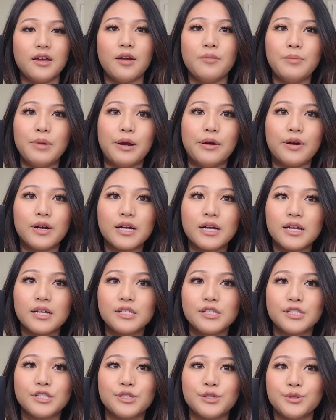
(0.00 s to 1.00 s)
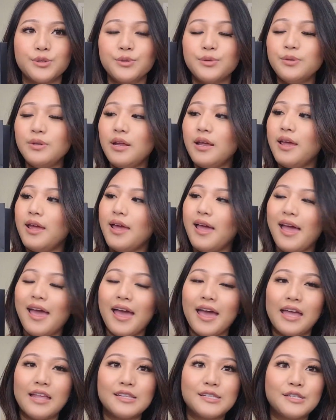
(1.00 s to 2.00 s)
America soon.
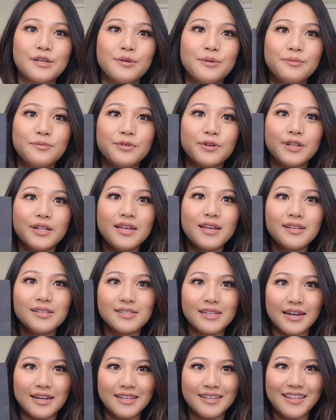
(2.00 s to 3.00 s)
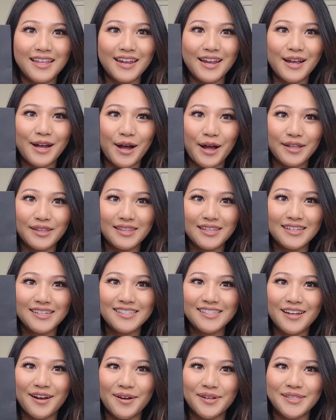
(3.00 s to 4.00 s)
And so I'm really excited that I got
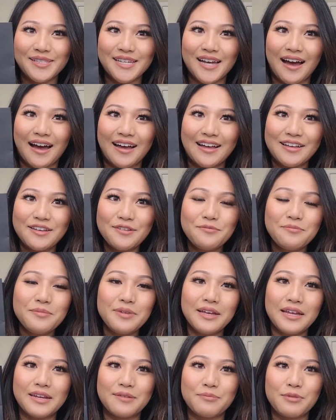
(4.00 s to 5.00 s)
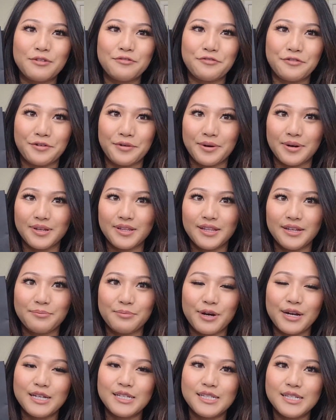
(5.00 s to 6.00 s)
this on time and before the
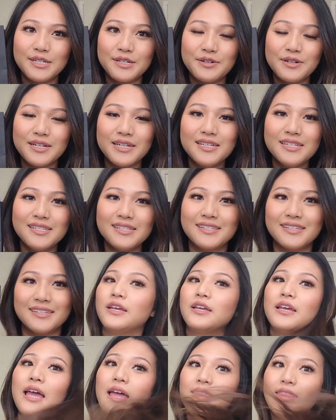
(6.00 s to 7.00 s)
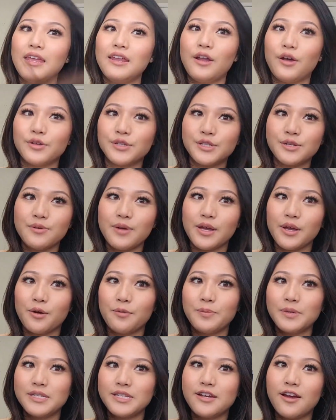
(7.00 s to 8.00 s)
price increase. And then also I
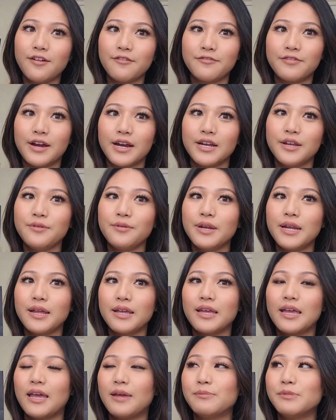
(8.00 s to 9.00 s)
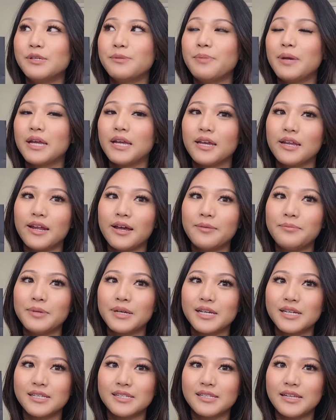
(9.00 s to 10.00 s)
opened it on Friday when I came to pick it up
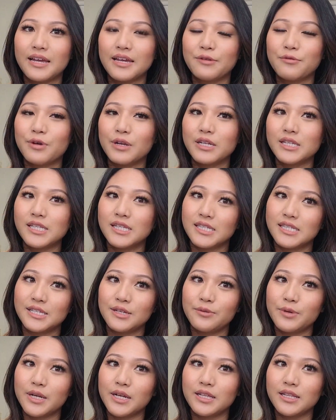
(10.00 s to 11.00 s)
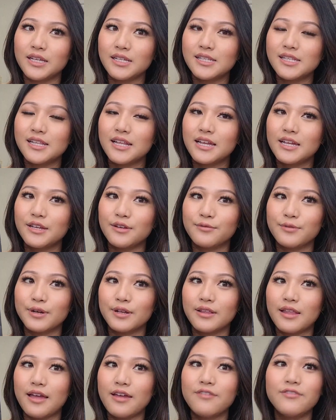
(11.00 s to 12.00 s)
because I wanted to see what it looked like in
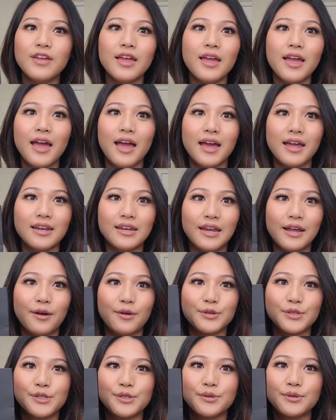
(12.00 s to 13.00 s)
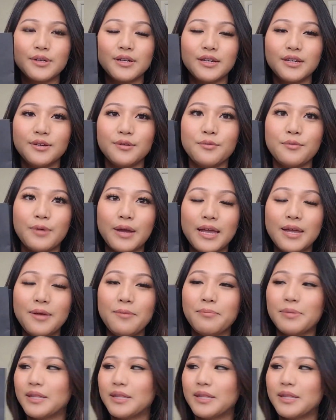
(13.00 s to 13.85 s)
real life, and I also couldn't wait.